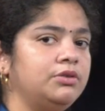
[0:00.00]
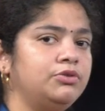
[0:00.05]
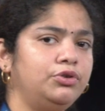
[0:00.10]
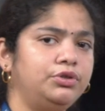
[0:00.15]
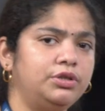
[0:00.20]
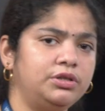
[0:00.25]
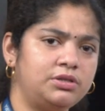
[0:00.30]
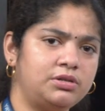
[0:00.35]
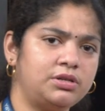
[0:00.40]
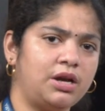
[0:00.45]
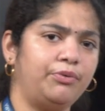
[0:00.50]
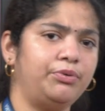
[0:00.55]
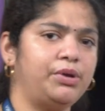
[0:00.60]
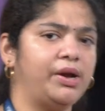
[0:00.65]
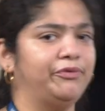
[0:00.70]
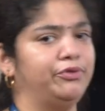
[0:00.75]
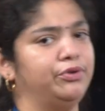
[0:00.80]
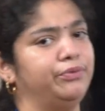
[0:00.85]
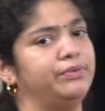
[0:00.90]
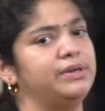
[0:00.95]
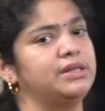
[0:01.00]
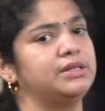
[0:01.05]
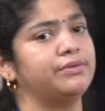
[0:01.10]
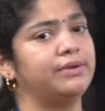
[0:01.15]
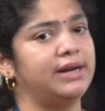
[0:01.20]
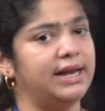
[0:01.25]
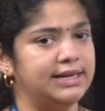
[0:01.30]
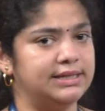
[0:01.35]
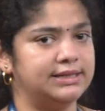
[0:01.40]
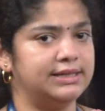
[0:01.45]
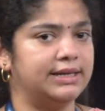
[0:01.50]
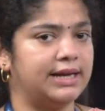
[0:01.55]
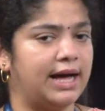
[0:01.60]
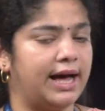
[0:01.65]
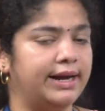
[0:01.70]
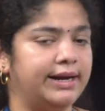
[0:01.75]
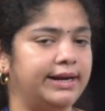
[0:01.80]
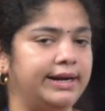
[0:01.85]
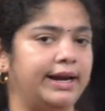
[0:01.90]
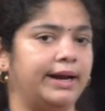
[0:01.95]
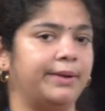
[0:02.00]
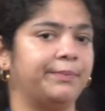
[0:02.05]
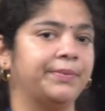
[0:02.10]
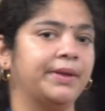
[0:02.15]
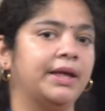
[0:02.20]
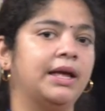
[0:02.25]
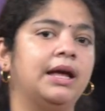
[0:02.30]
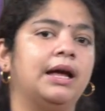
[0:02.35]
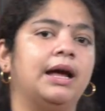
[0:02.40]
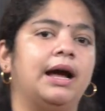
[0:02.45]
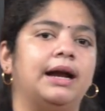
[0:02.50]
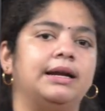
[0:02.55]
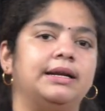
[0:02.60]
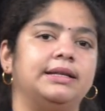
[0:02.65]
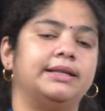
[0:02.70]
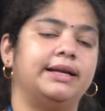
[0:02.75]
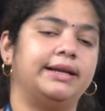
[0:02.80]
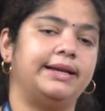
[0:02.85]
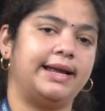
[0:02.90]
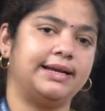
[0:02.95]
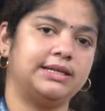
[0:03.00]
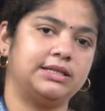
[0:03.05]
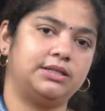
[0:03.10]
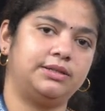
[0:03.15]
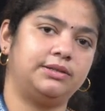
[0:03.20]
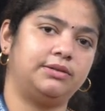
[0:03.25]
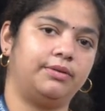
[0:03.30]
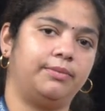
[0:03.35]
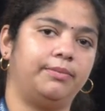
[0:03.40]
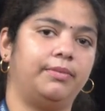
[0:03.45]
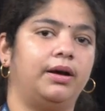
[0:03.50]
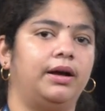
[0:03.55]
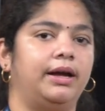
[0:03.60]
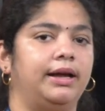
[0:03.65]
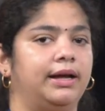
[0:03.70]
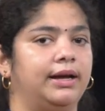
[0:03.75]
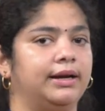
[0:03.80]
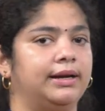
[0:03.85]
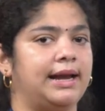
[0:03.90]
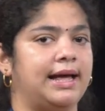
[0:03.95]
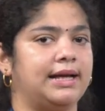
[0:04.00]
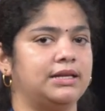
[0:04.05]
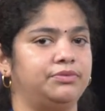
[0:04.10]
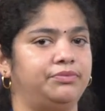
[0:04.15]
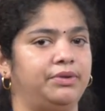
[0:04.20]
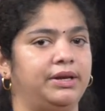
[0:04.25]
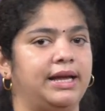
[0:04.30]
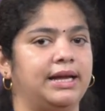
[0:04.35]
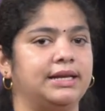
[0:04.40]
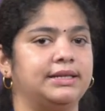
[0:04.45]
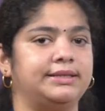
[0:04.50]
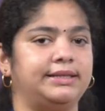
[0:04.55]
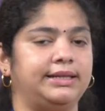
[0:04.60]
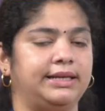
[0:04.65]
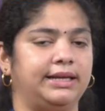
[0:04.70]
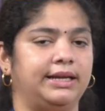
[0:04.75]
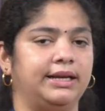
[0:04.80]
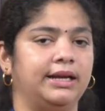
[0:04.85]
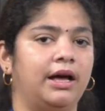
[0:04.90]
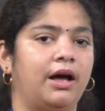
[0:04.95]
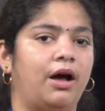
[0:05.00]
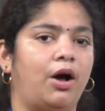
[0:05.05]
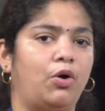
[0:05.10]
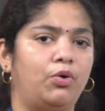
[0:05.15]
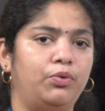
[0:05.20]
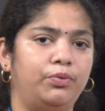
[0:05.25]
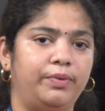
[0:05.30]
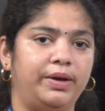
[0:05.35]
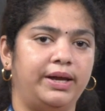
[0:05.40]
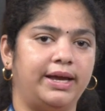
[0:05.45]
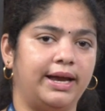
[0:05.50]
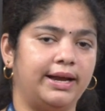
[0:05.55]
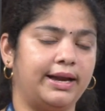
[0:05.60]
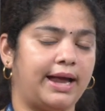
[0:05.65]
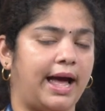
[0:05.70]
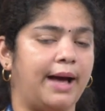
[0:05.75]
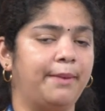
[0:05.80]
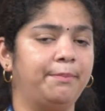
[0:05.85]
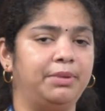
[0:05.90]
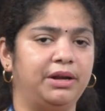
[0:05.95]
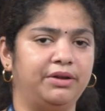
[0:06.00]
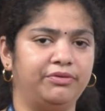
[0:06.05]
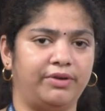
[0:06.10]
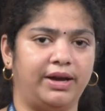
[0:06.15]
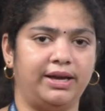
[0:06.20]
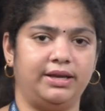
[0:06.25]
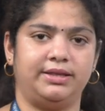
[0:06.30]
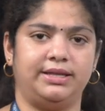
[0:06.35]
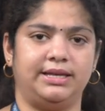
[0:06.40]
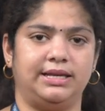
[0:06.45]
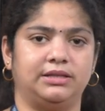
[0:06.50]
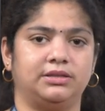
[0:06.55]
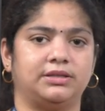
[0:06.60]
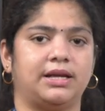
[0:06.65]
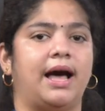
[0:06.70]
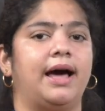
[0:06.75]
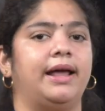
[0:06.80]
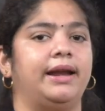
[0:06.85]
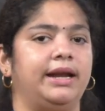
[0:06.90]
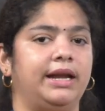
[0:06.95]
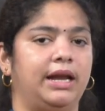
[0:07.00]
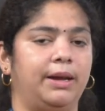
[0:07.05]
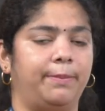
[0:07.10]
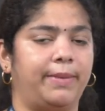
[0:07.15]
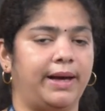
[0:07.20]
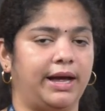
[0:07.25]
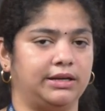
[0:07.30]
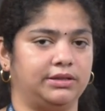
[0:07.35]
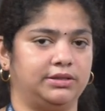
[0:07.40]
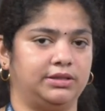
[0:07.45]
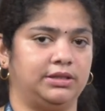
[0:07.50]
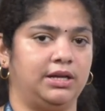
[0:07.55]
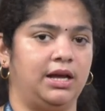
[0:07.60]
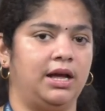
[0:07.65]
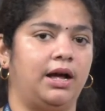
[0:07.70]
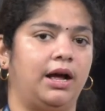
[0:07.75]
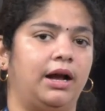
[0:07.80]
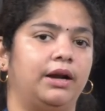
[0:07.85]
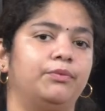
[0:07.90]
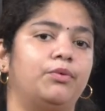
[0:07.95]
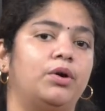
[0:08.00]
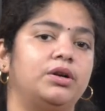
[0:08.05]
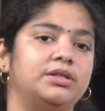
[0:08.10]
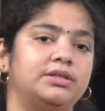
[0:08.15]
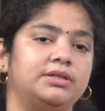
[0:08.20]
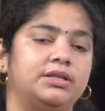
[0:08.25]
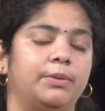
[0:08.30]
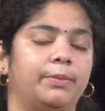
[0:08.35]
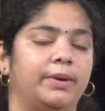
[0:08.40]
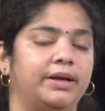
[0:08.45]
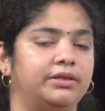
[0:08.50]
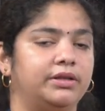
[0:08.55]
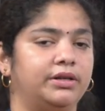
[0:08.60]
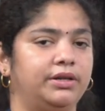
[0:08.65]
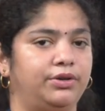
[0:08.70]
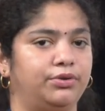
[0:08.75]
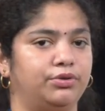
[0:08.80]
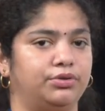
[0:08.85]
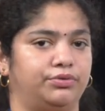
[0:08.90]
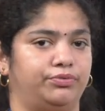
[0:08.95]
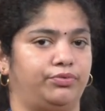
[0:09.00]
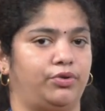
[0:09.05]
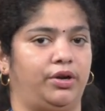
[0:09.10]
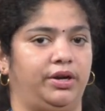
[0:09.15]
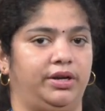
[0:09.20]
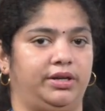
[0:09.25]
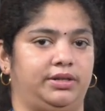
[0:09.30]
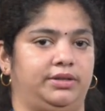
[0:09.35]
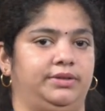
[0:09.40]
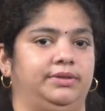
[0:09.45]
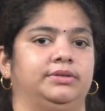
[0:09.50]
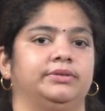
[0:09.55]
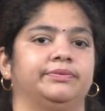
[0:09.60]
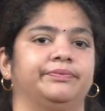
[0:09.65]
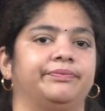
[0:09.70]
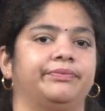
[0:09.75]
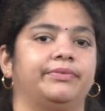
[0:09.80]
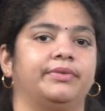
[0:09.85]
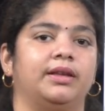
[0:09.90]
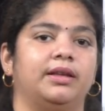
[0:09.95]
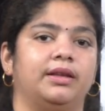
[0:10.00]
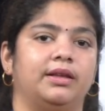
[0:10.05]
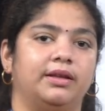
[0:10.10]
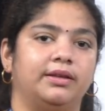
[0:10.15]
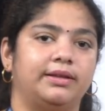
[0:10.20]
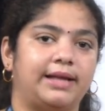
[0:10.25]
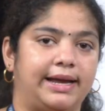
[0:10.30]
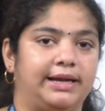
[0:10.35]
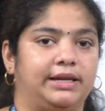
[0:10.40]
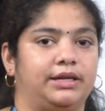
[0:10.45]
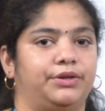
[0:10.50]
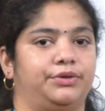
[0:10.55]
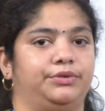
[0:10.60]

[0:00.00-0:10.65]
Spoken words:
So this is how we have to visualize an RNA. And in the next class, we can see how we can amplify these RNA bands and what is the method used for it. Thank